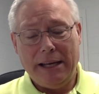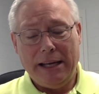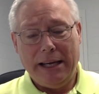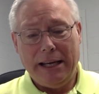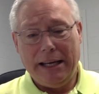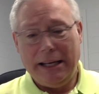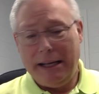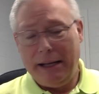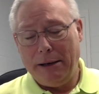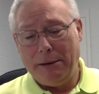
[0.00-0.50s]

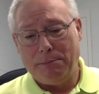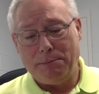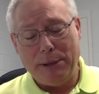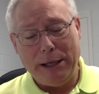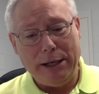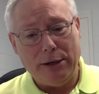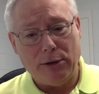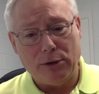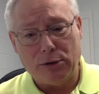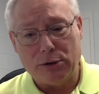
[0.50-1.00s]
In
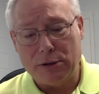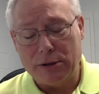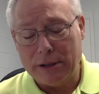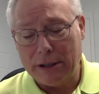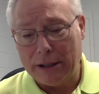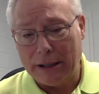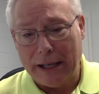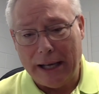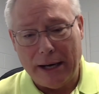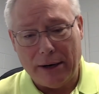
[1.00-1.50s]
Peter's
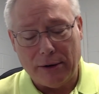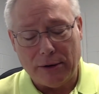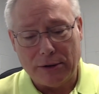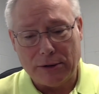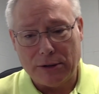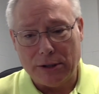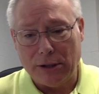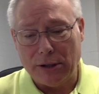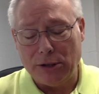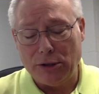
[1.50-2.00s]
letters
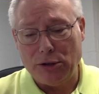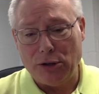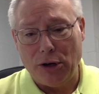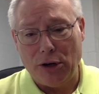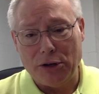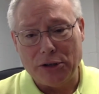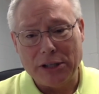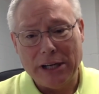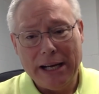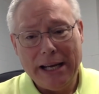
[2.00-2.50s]
to the
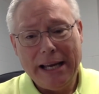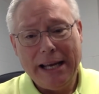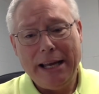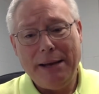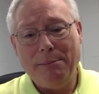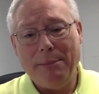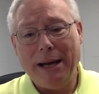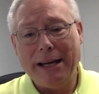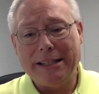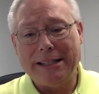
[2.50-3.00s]
church, he
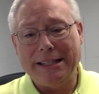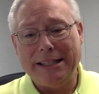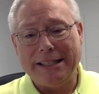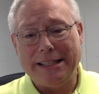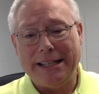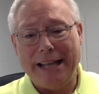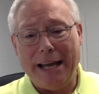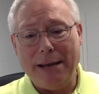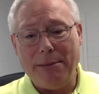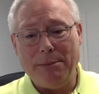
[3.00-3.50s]
makes this
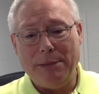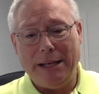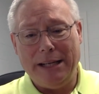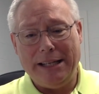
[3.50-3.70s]
statement.